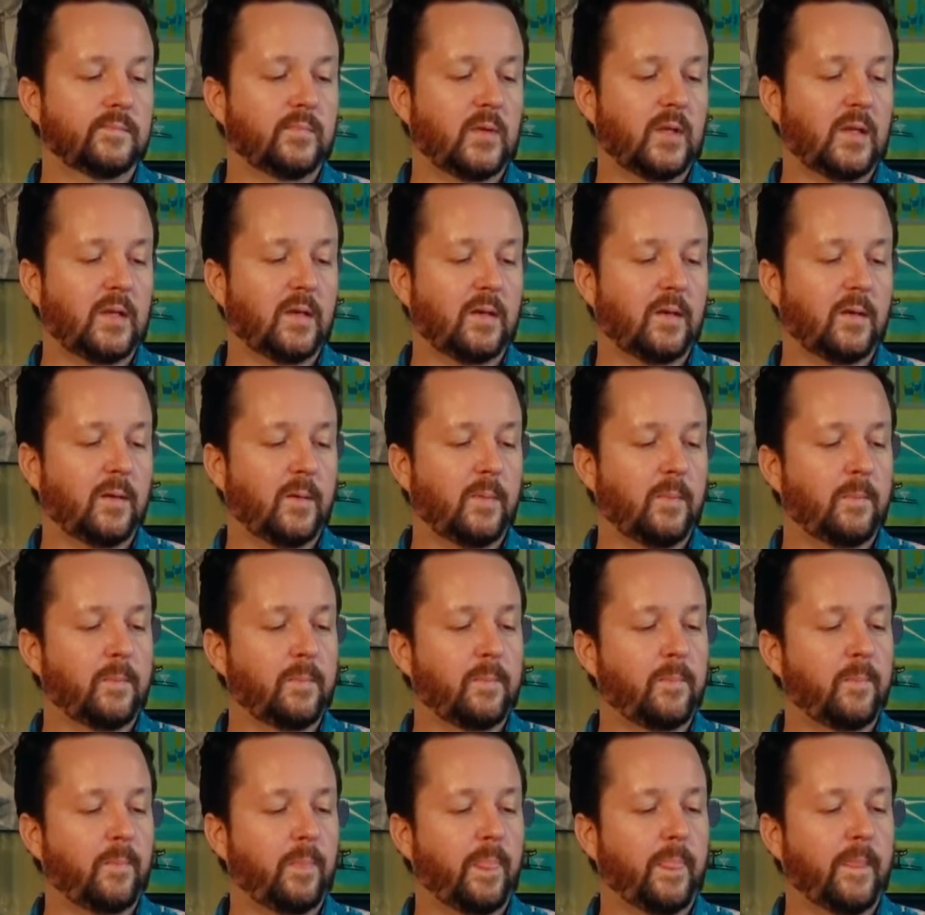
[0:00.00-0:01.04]
Okay,
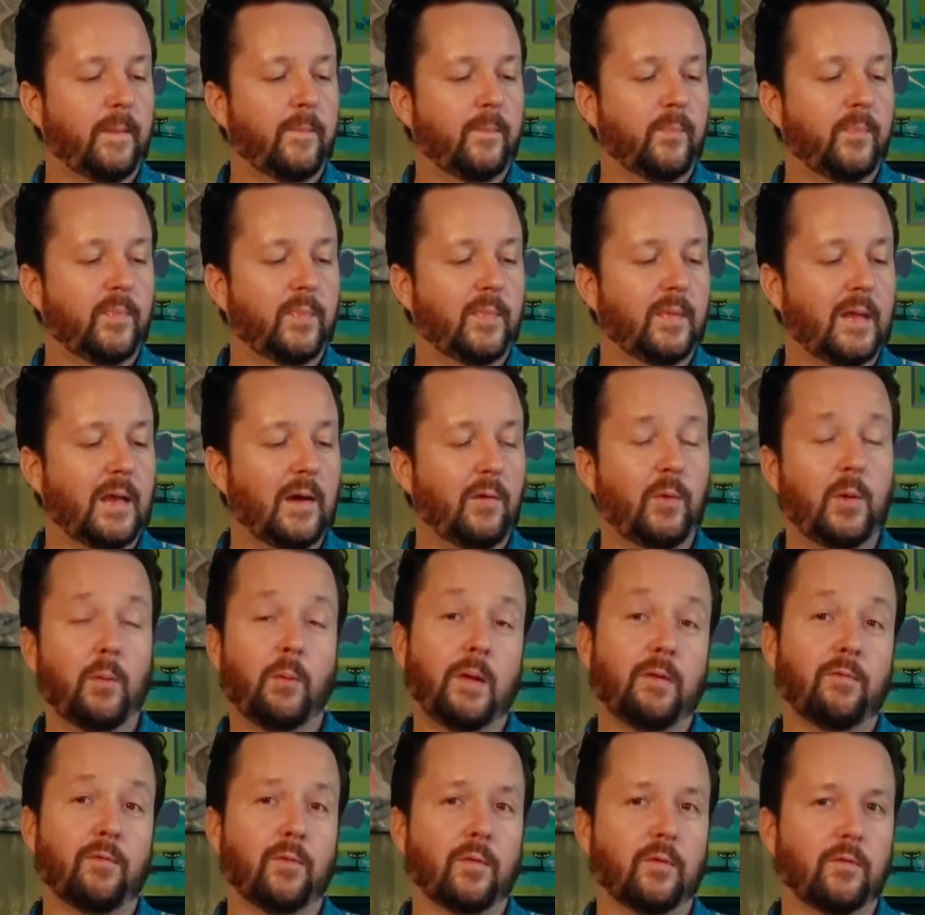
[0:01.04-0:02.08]
now we
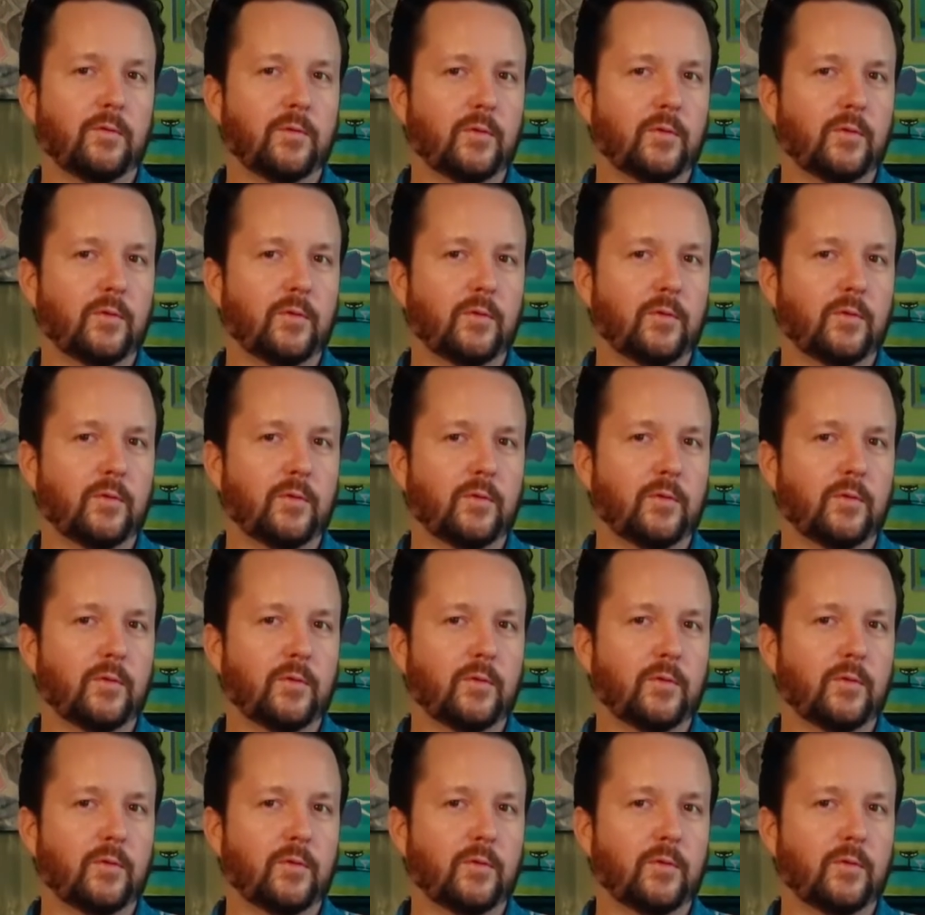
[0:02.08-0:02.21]
wait for the